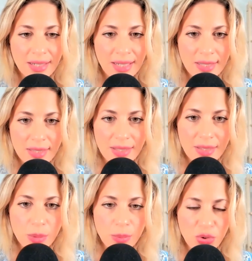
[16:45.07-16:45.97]

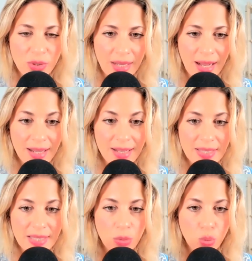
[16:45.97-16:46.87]
distance between us
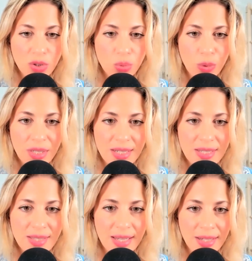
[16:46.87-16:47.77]
and what we
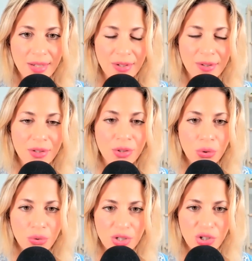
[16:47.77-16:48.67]
desire
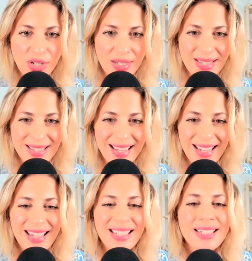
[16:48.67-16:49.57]
nourishes the
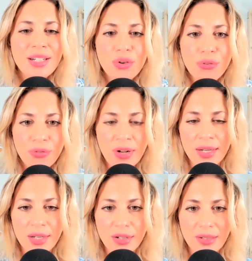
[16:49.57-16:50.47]
inner fire,